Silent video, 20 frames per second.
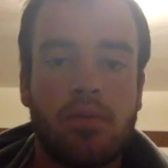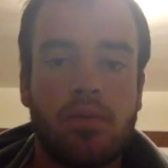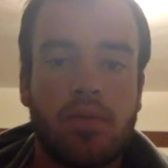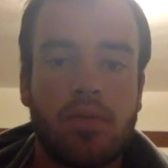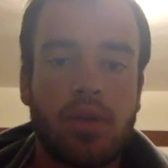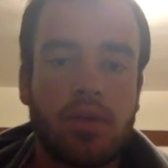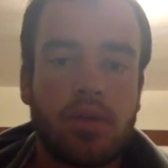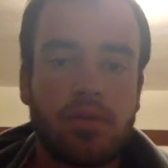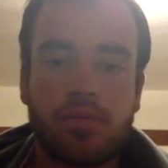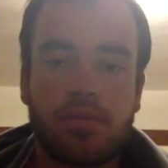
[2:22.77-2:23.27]

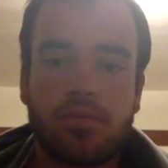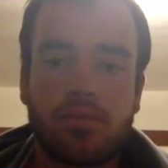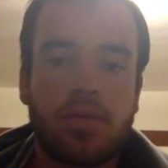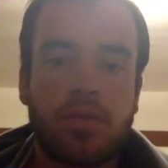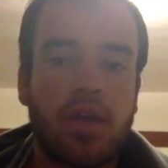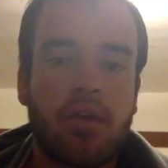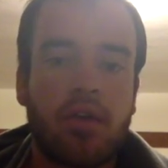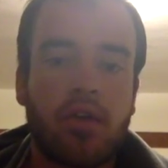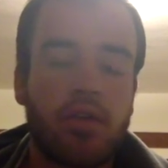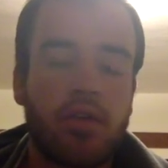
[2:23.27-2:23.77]
like
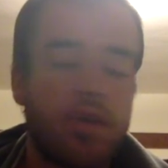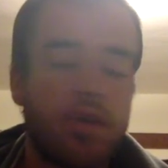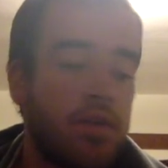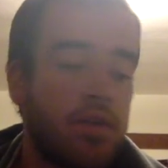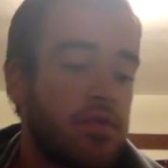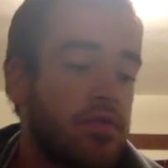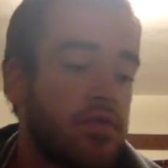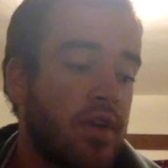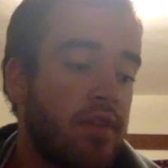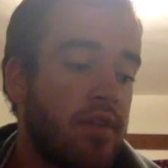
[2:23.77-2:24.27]
carrying it around
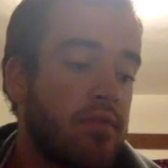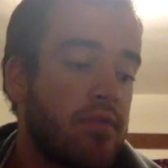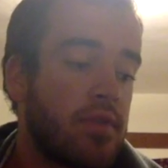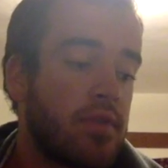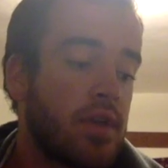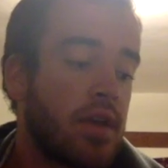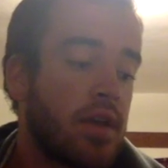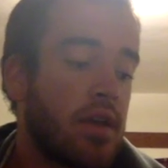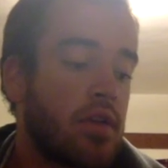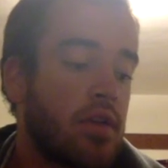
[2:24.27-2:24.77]
or
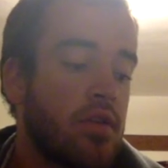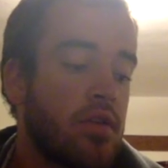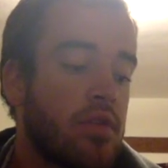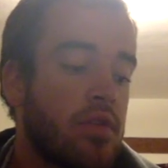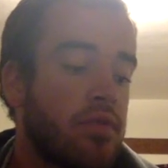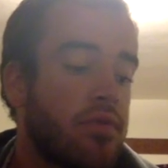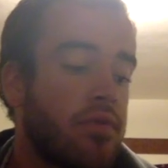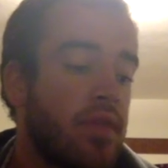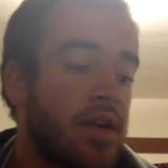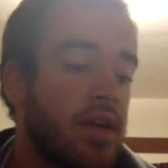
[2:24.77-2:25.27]
traveling. You
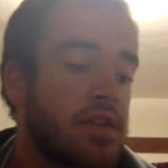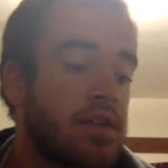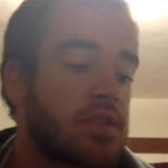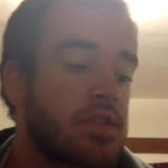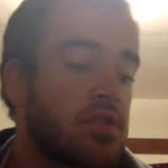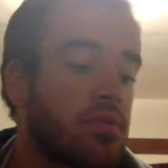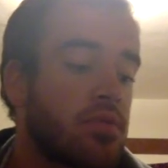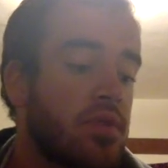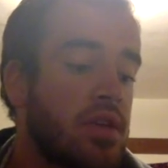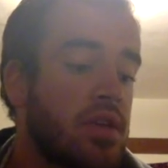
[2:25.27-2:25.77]
can flex
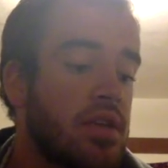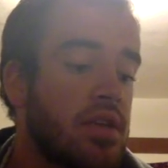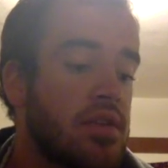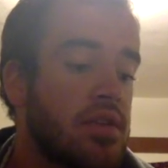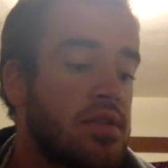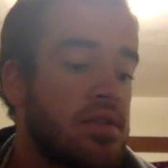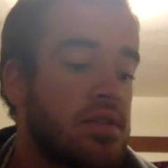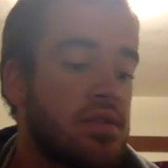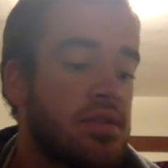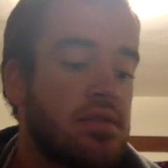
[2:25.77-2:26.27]
the
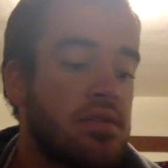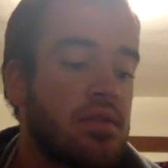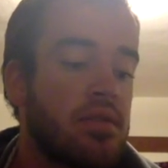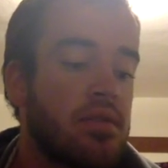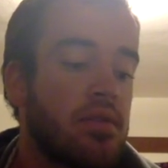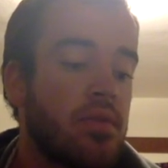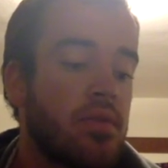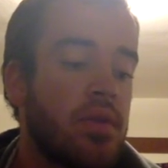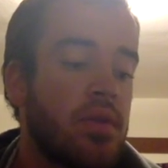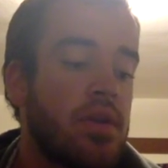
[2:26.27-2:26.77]
reeds a
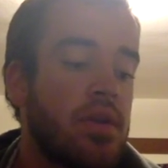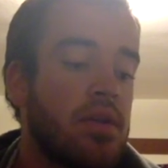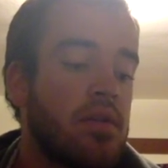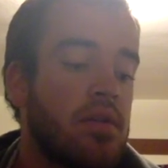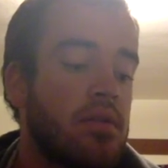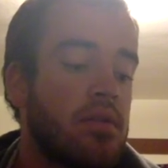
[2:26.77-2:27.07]
little bit,